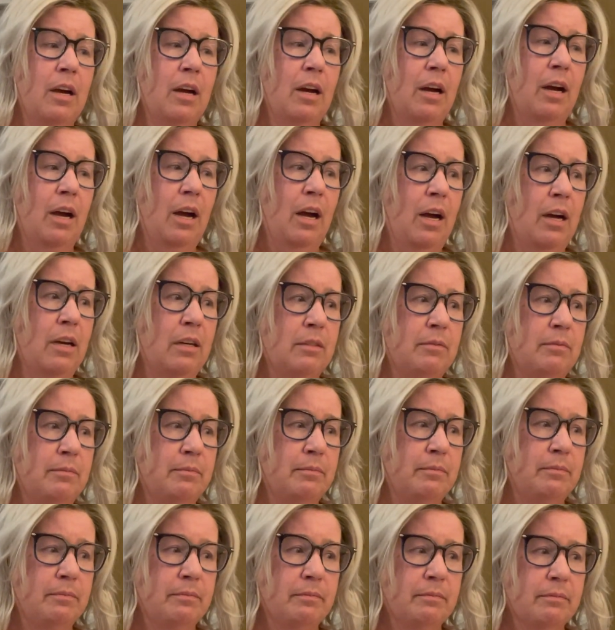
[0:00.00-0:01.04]

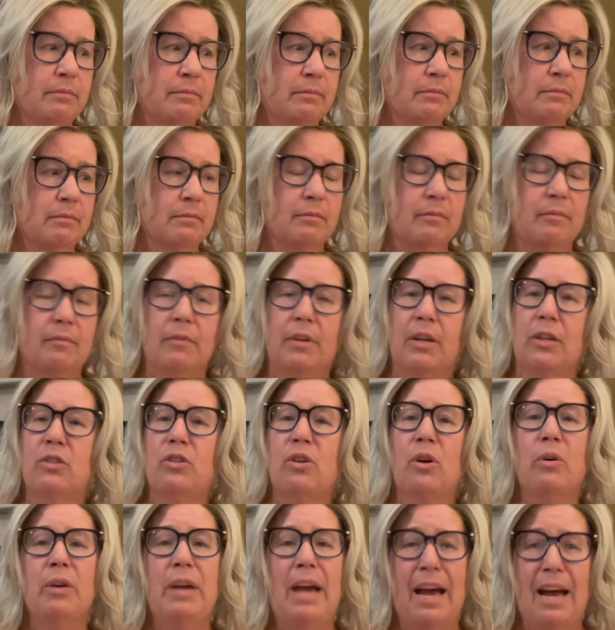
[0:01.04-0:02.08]

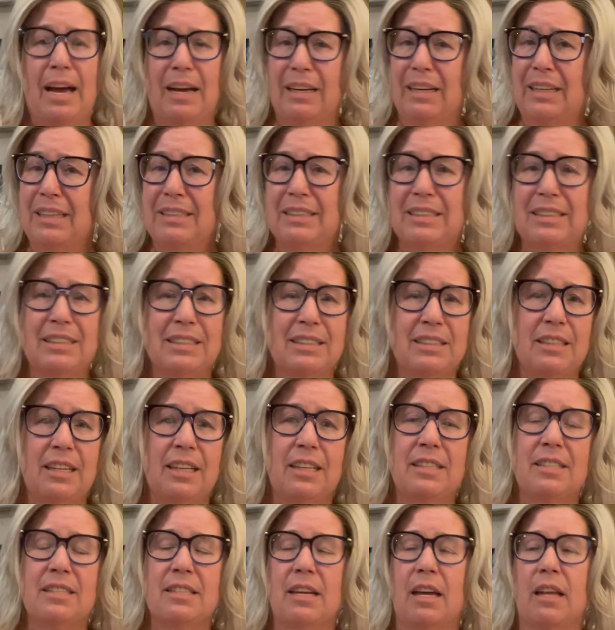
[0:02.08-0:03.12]
So yeah,
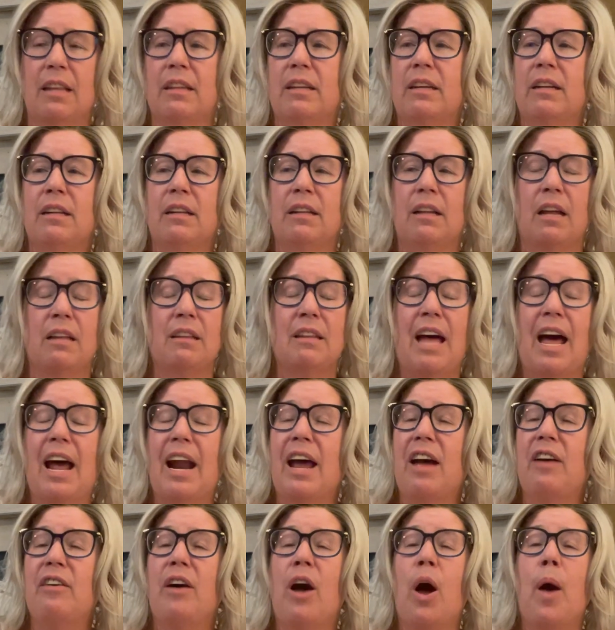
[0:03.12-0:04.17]
it's a lot
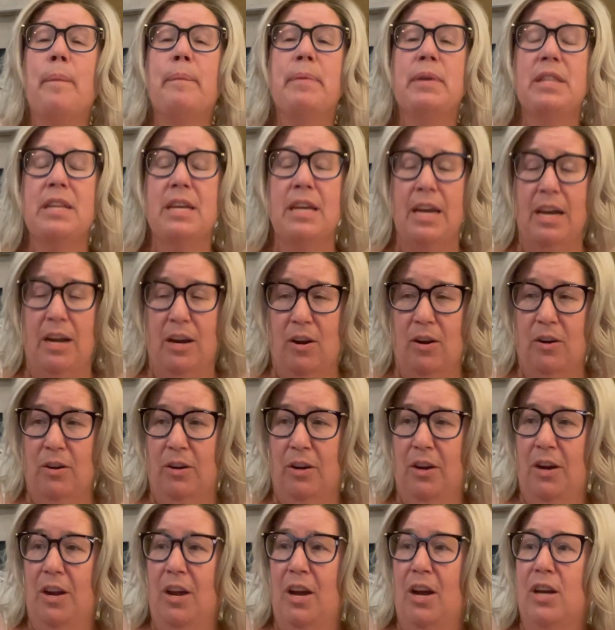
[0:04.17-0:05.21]
of up in the air.
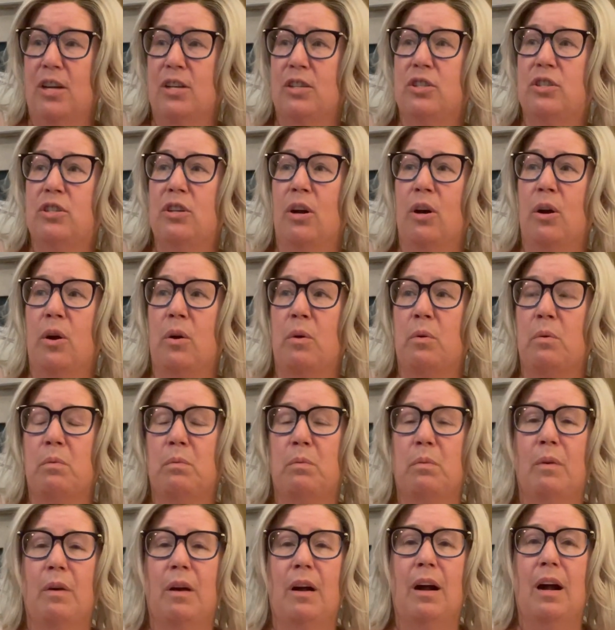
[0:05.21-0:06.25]
So
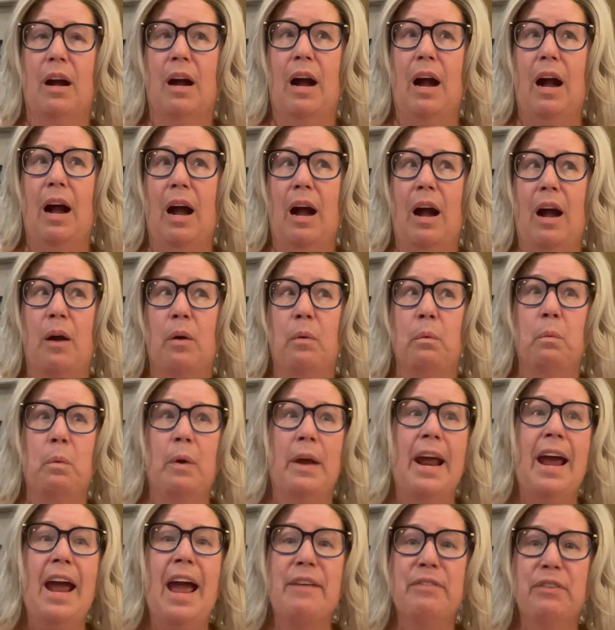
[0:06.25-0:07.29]
when
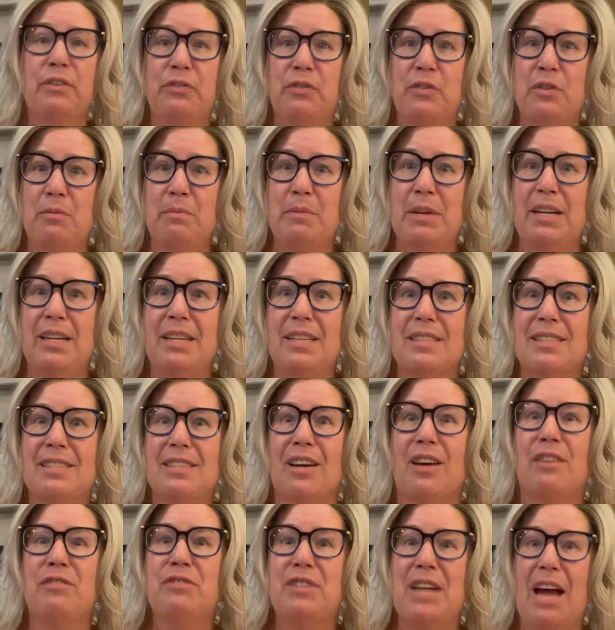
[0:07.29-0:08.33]
I have a few minutes
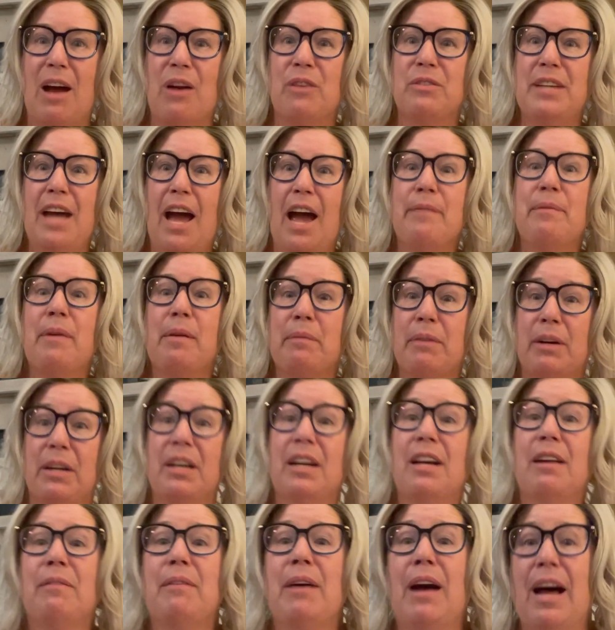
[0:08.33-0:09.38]
of downtime, I'm going to
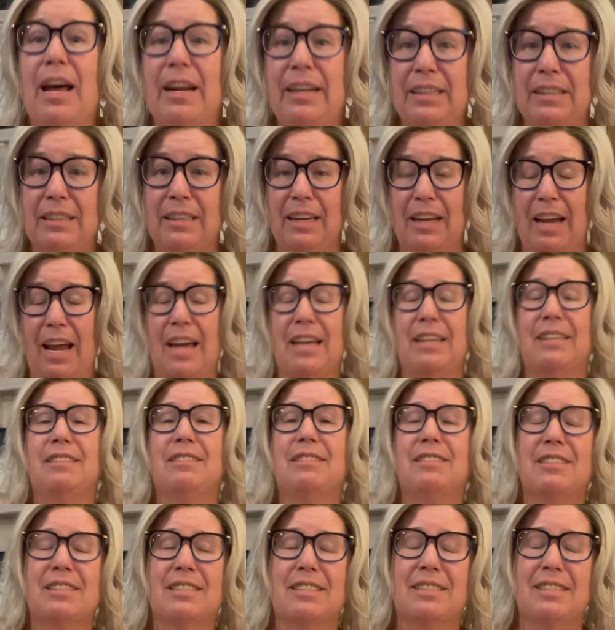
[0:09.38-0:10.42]
come on and
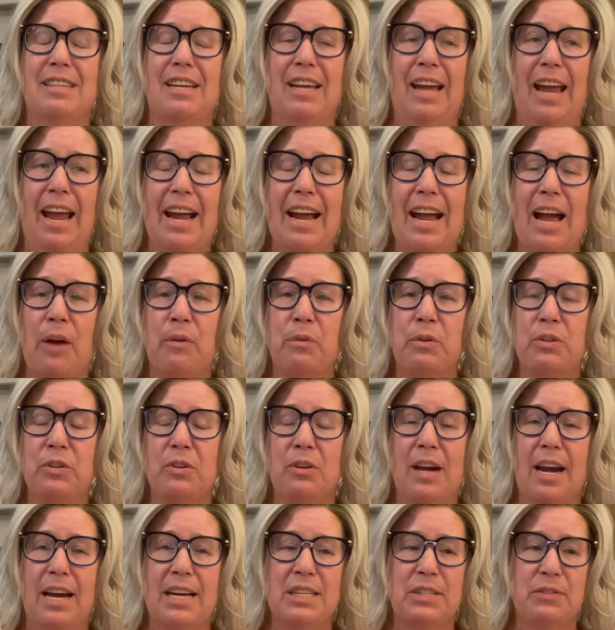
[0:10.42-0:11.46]
just hang out with you
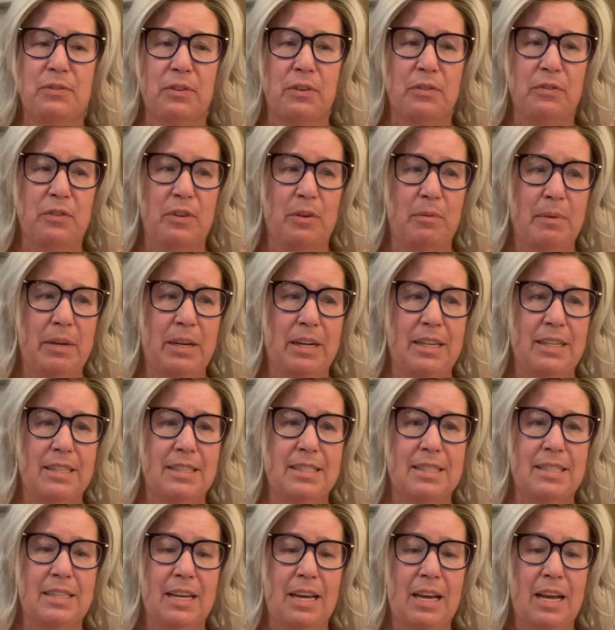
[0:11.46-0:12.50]
guys for a few
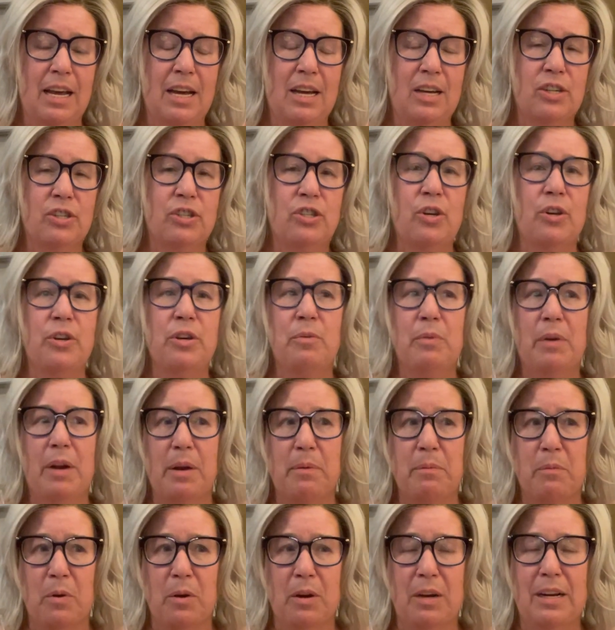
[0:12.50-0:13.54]
minutes, show you what
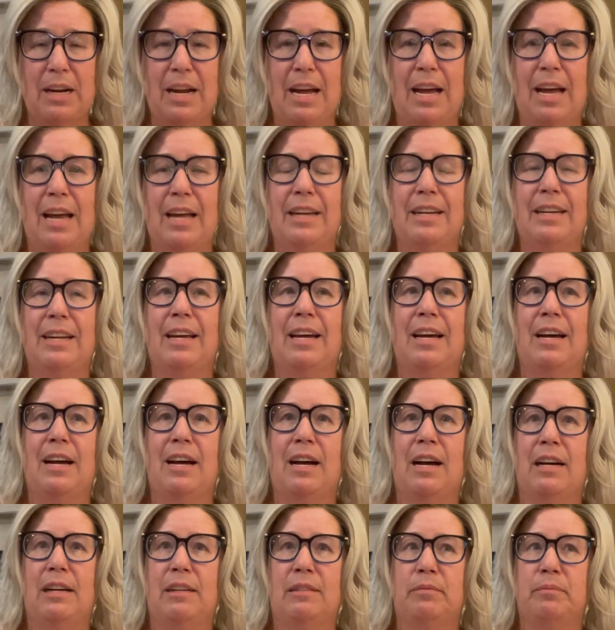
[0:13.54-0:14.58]
I'm working
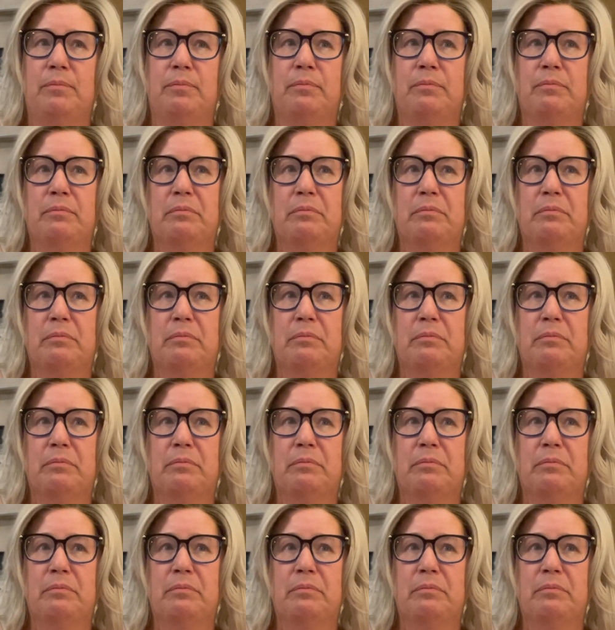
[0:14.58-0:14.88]
on,